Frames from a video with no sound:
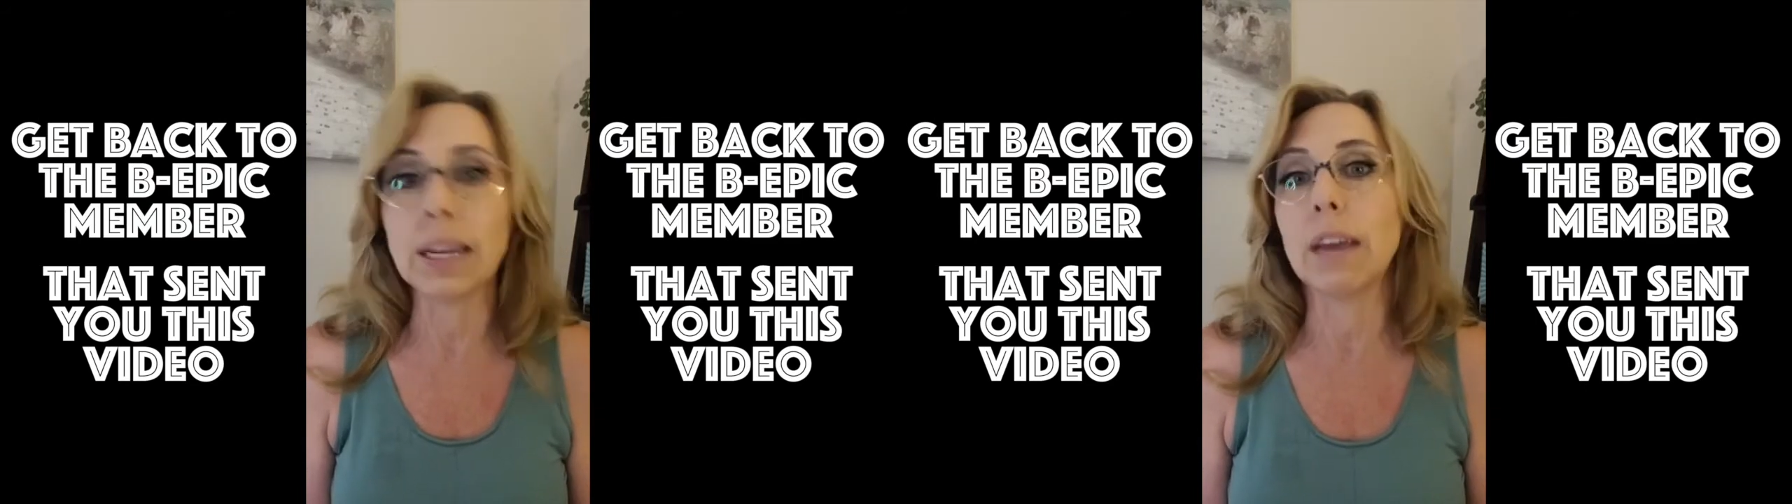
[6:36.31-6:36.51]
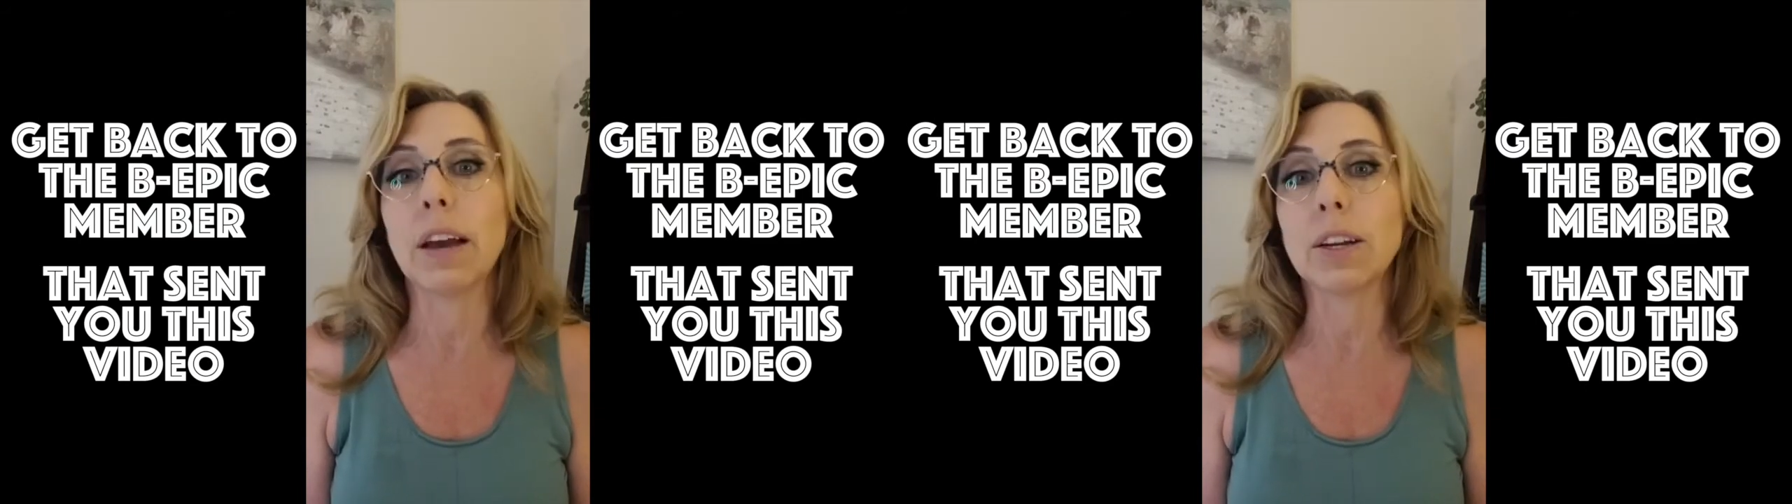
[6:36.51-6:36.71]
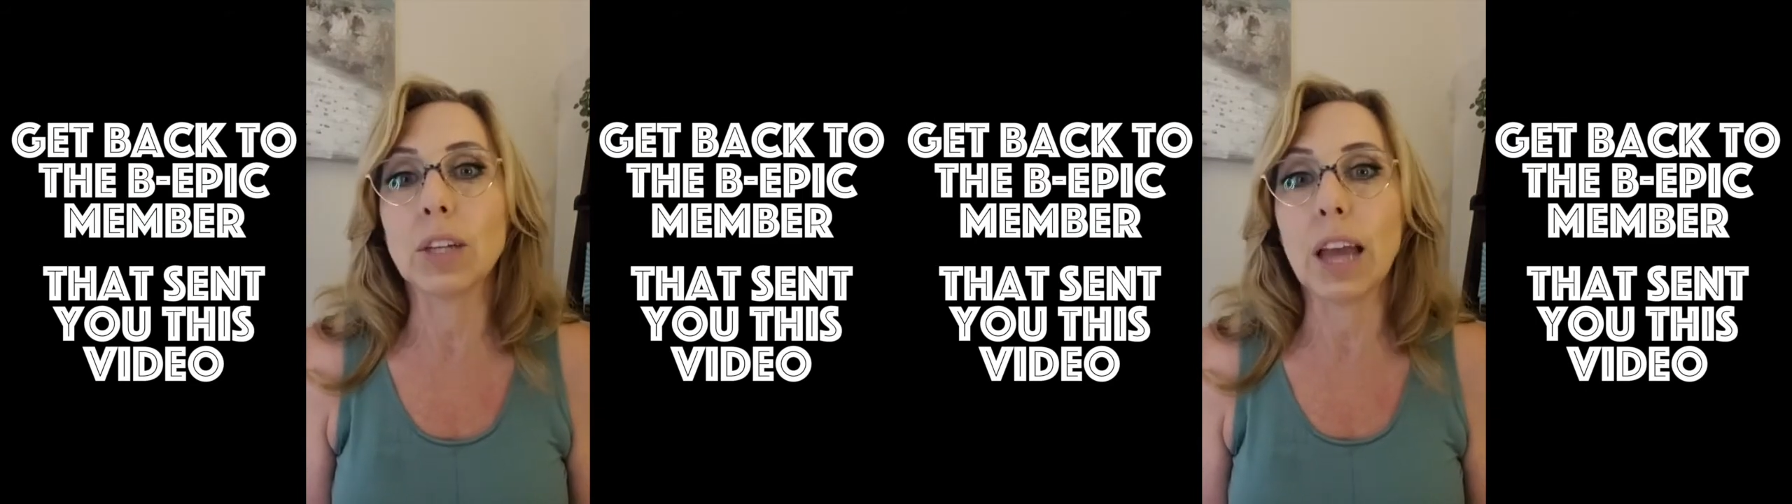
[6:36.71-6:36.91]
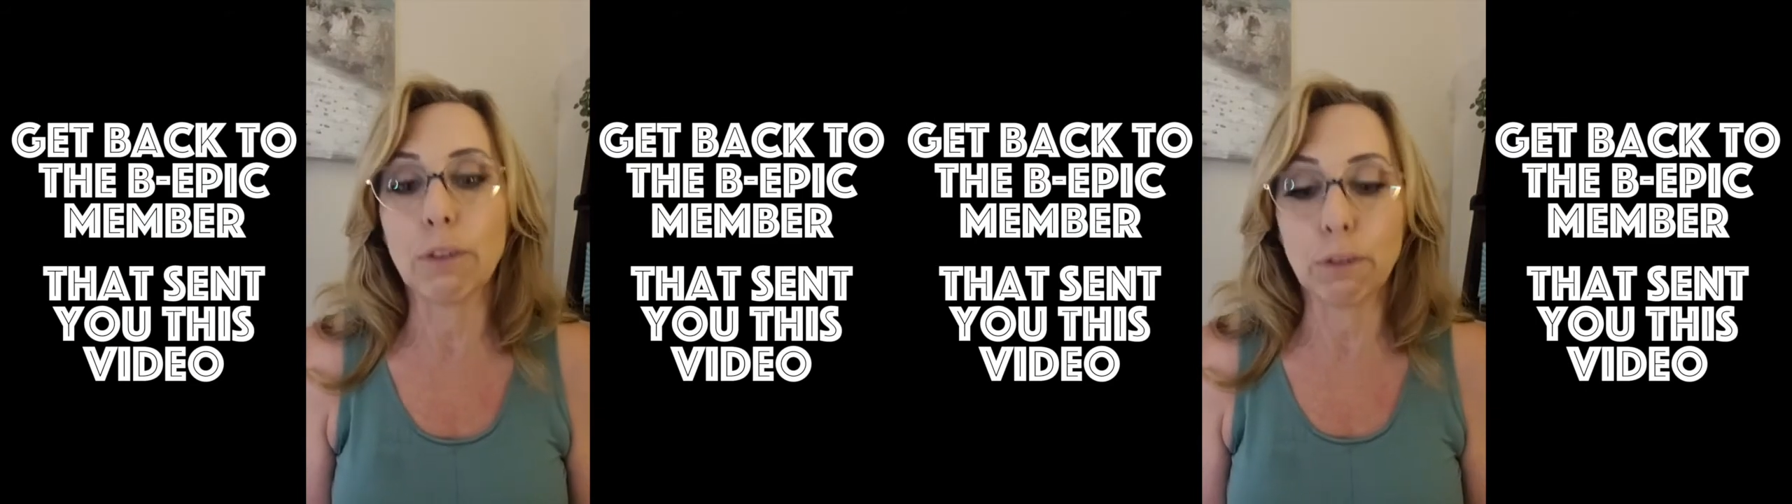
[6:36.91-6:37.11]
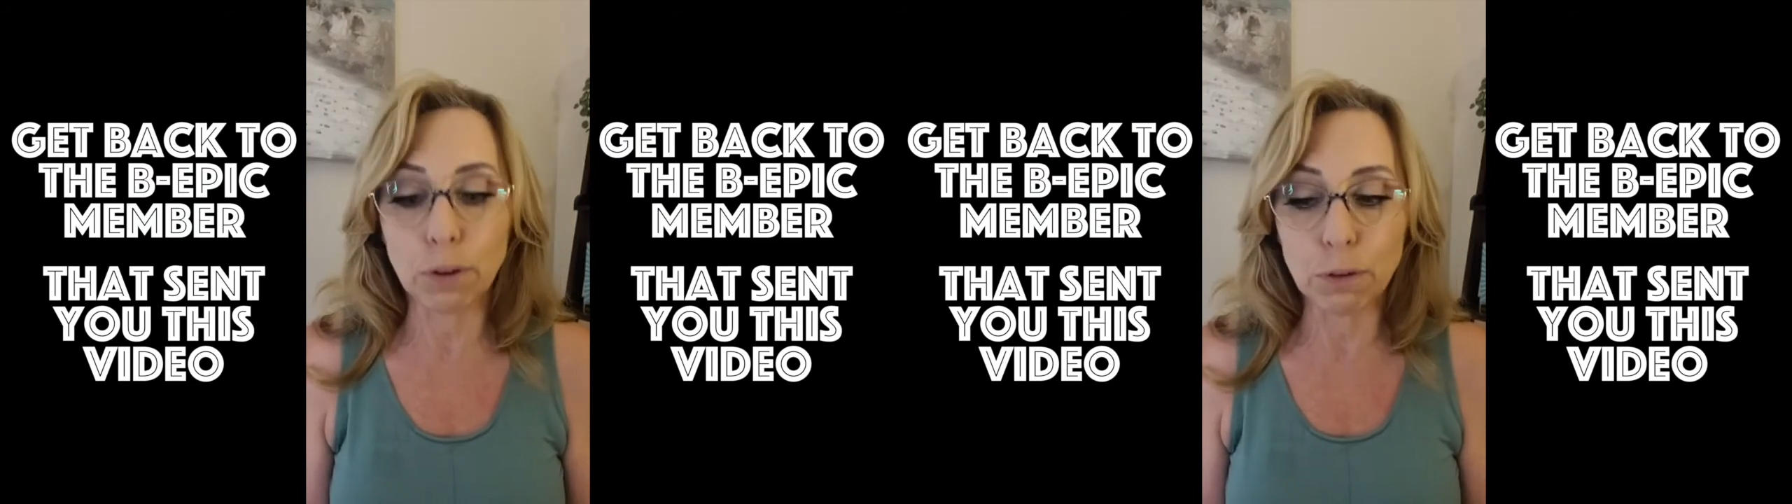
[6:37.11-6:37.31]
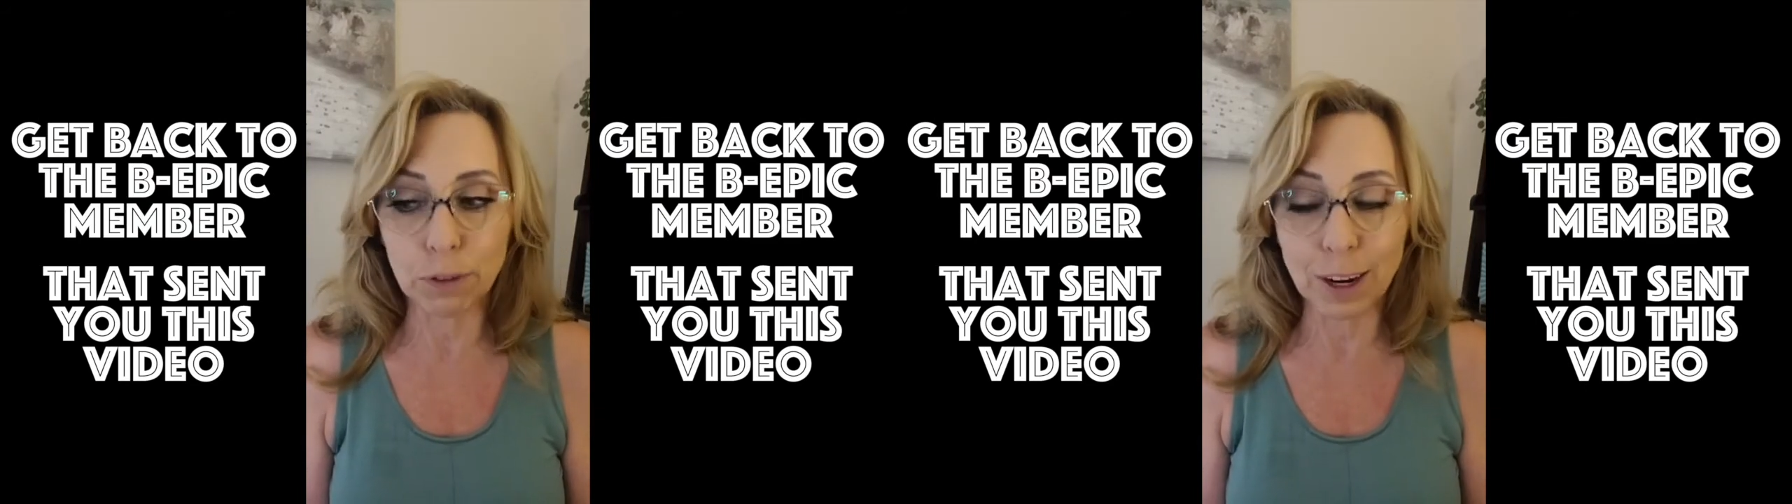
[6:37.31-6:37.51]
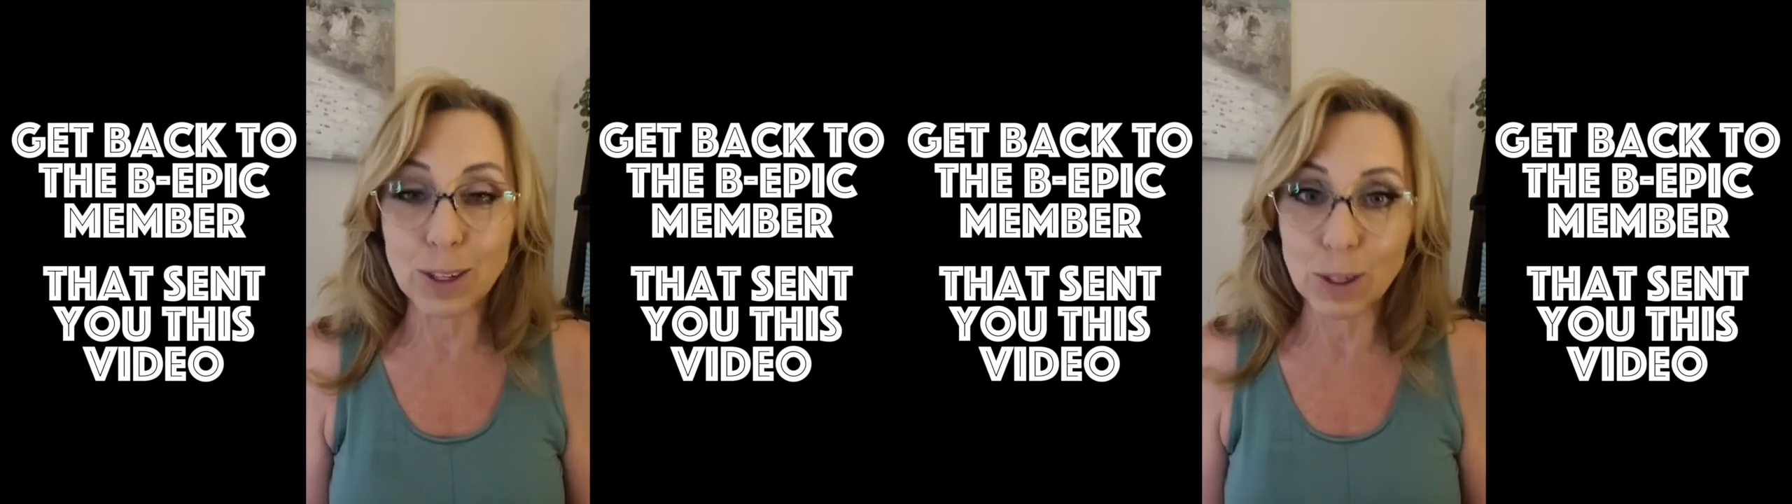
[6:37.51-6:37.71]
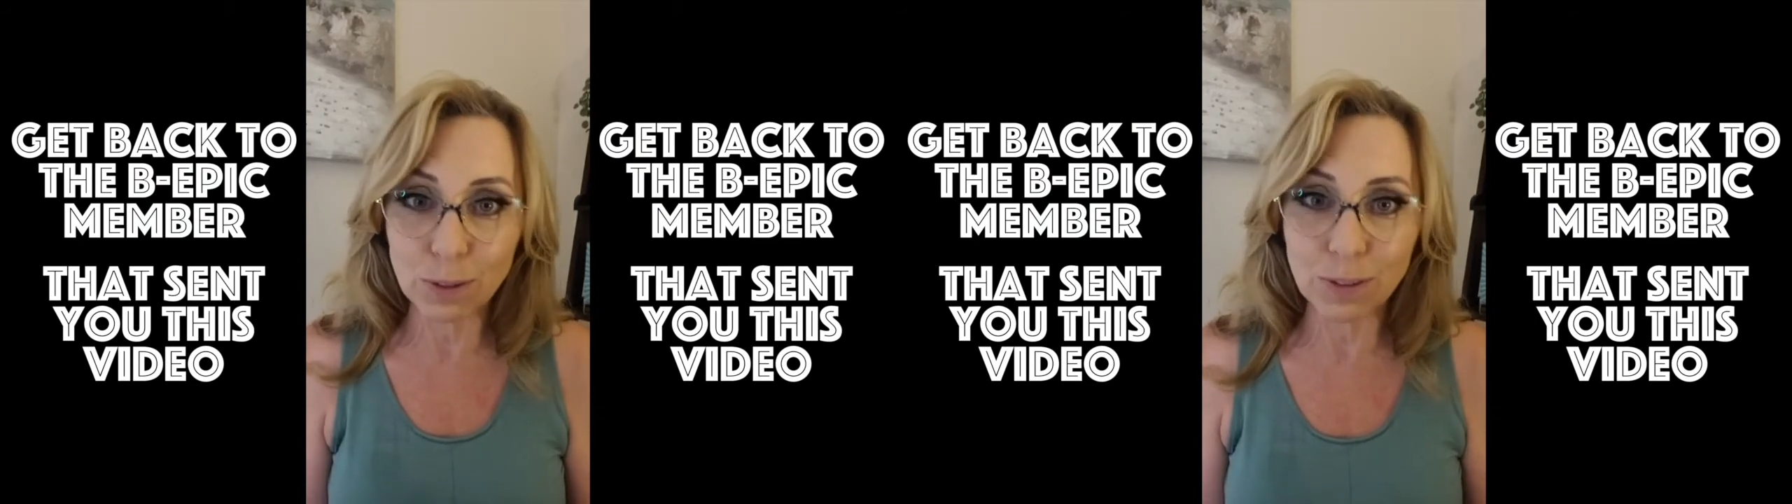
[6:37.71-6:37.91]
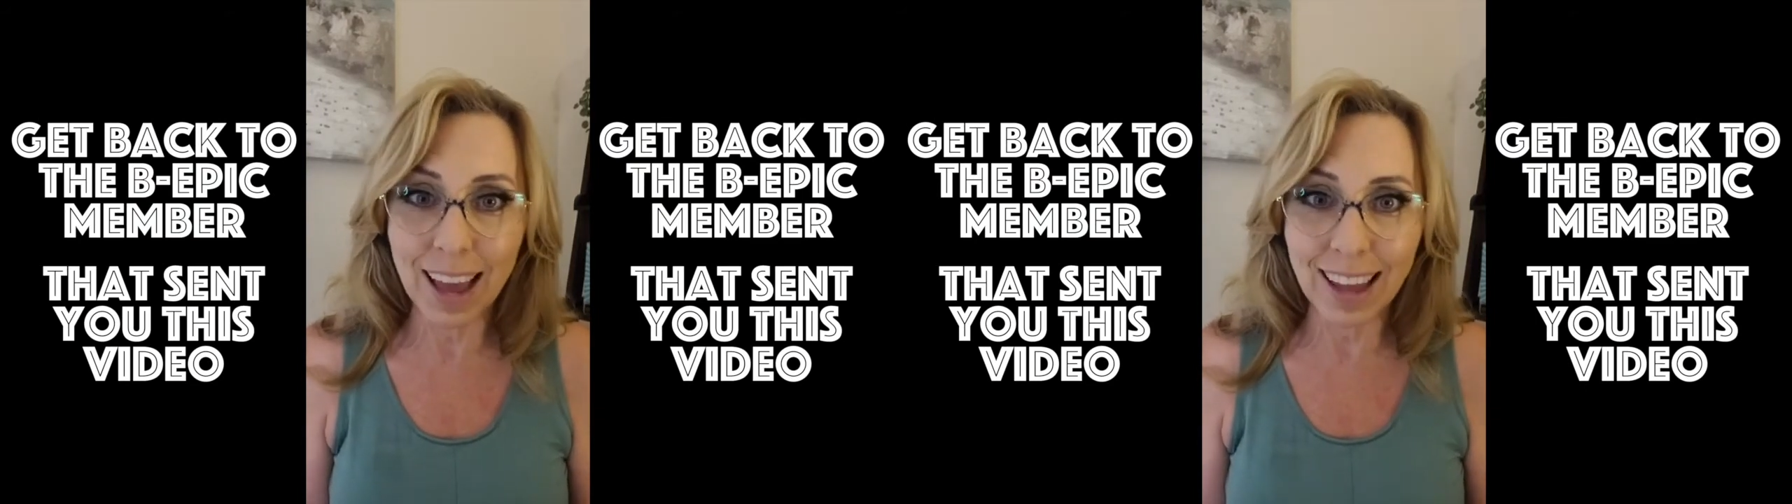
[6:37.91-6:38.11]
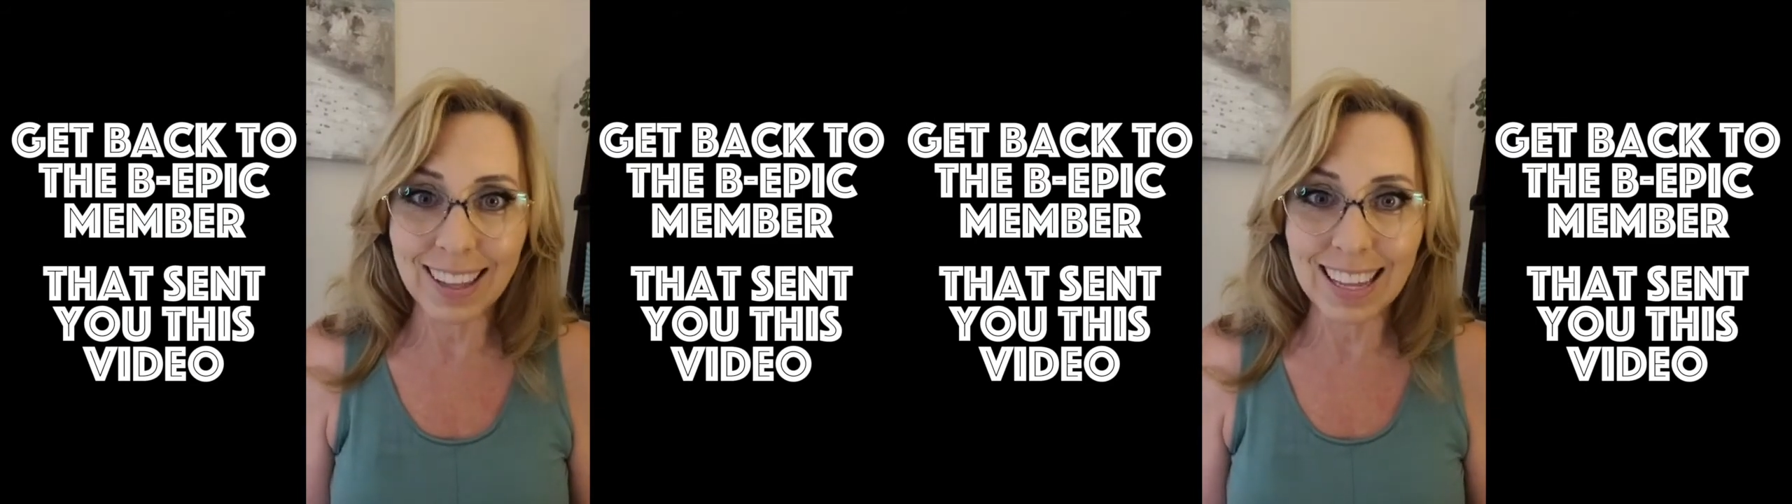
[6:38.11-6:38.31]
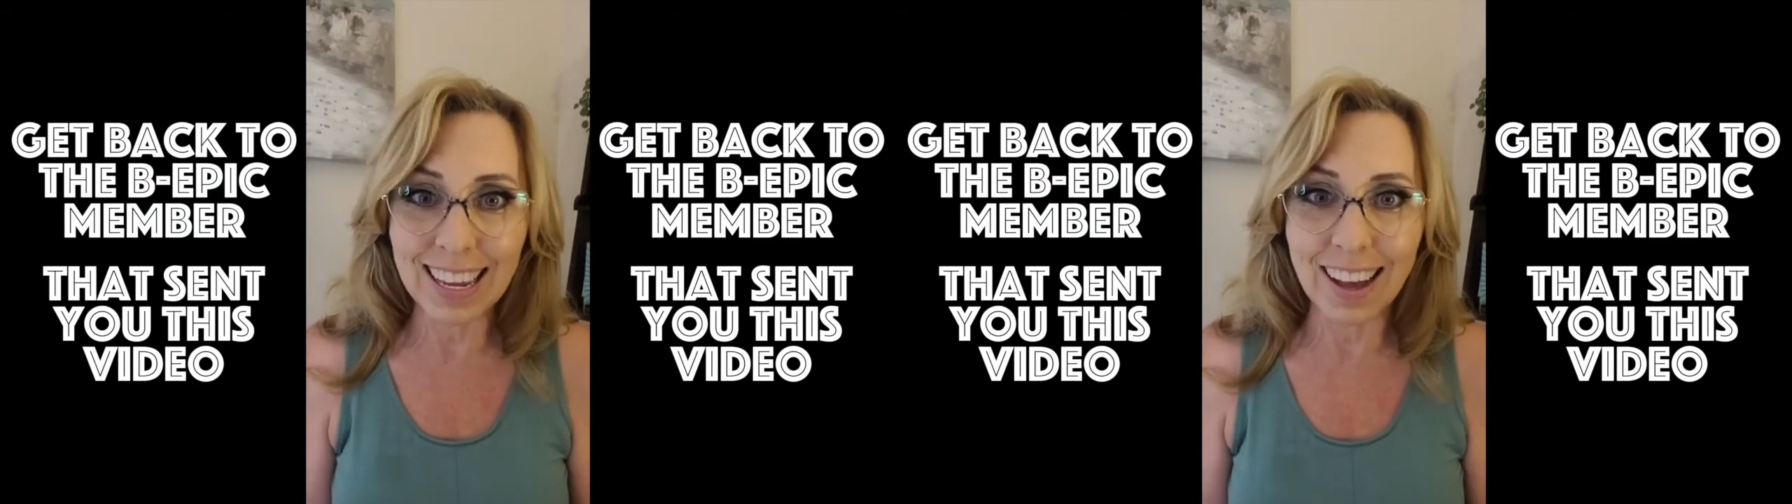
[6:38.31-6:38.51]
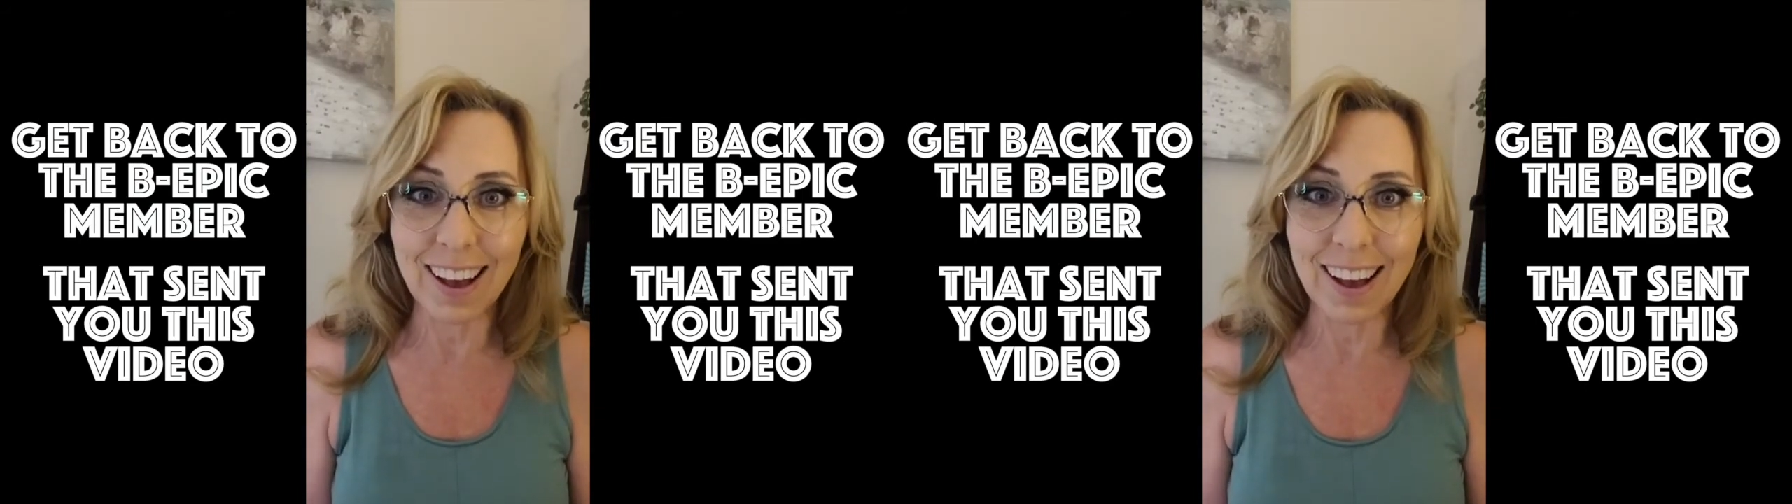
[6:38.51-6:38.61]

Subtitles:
and I've actually have a few friends who've had the